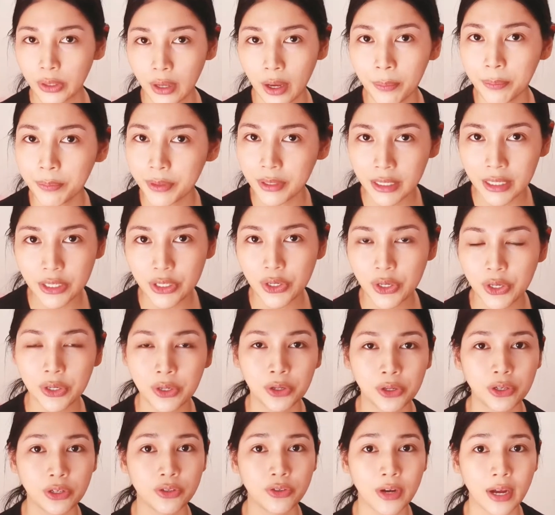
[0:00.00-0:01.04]
combination
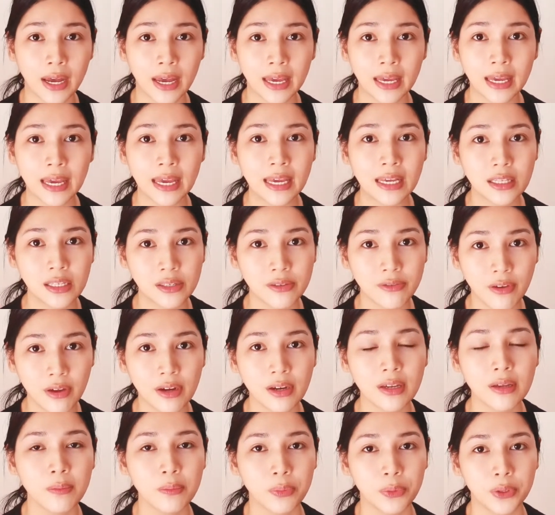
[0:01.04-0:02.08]
or dry, it's
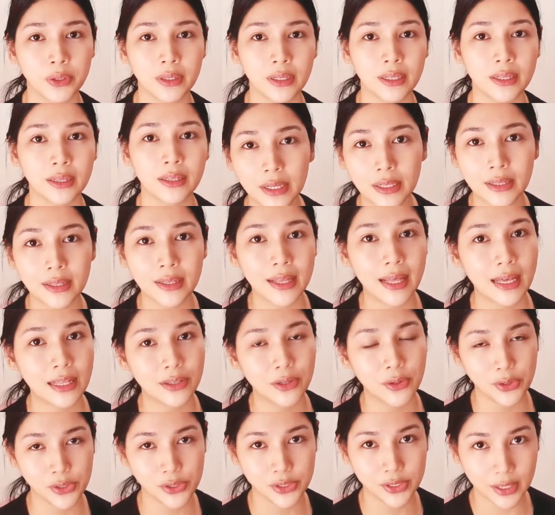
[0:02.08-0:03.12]
very important that
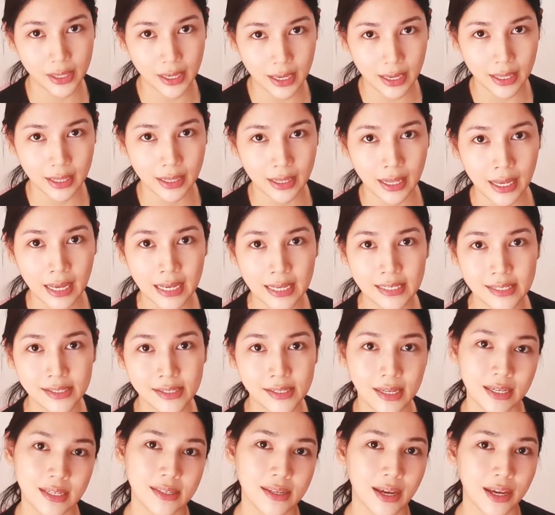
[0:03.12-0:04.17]
your skin
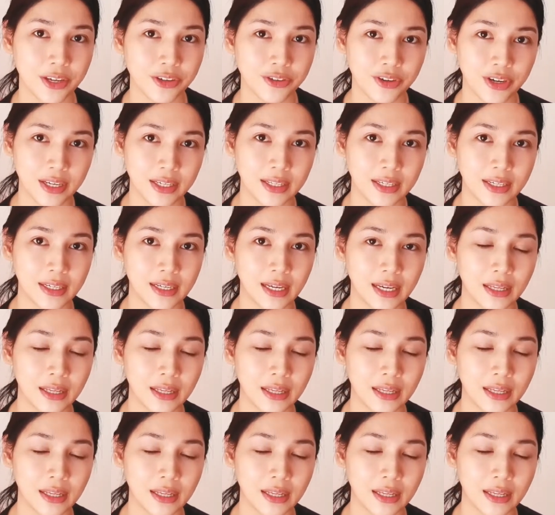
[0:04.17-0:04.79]
stays hydrated.